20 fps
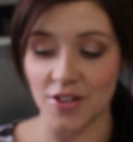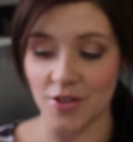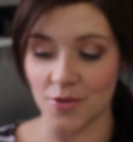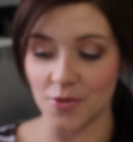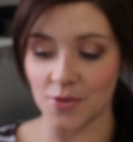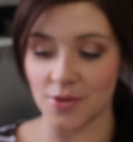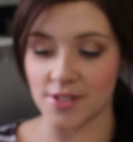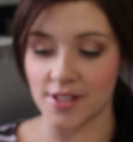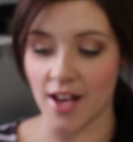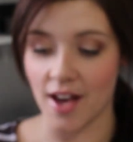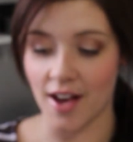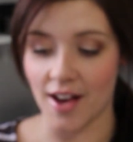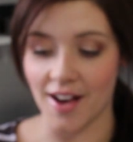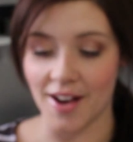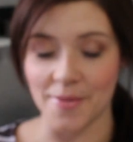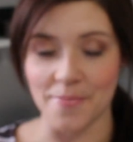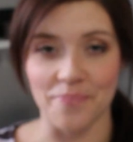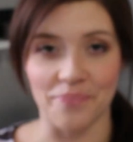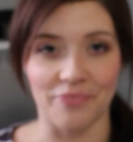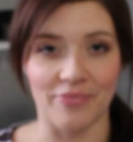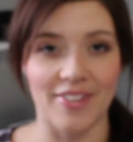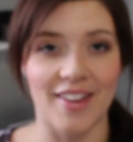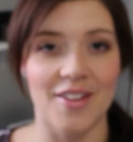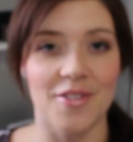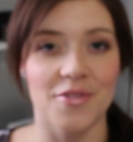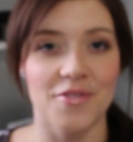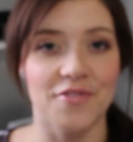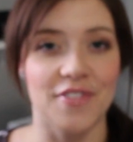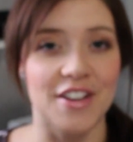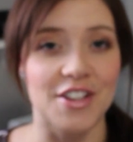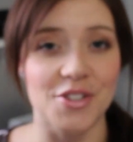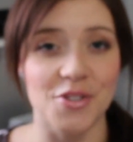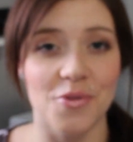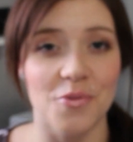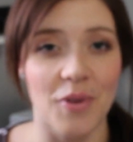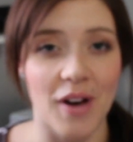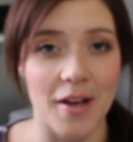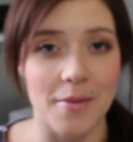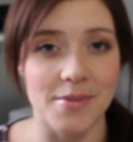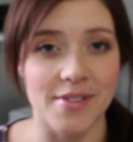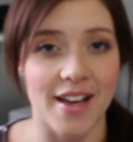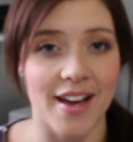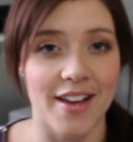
use um, facial wipes.